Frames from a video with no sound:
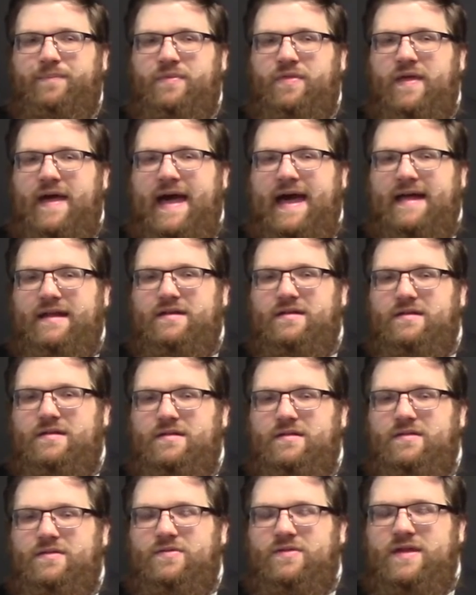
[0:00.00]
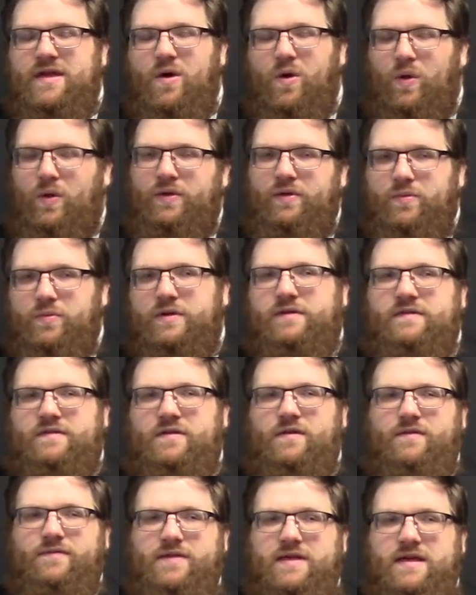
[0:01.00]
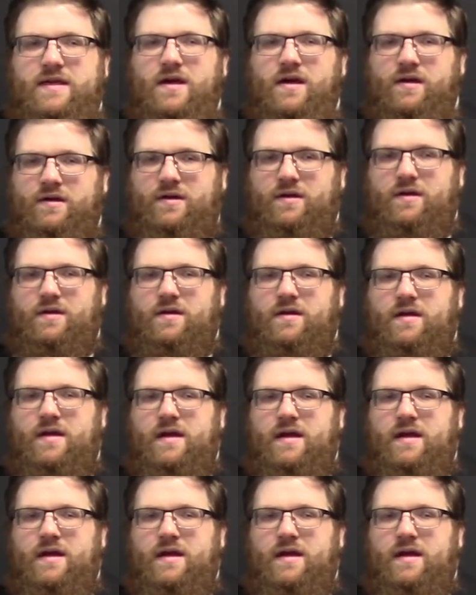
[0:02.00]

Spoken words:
that the older would serve the younger,